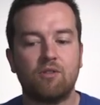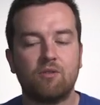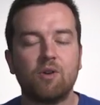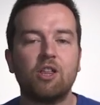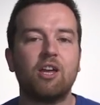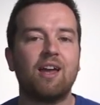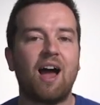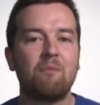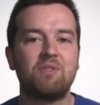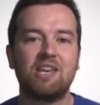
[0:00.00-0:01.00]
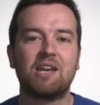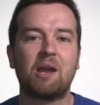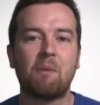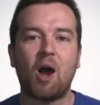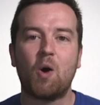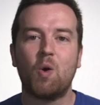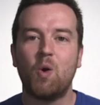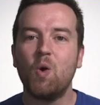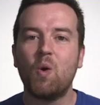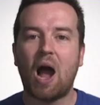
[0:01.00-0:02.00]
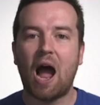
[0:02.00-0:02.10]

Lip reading: really, I'm thinking about who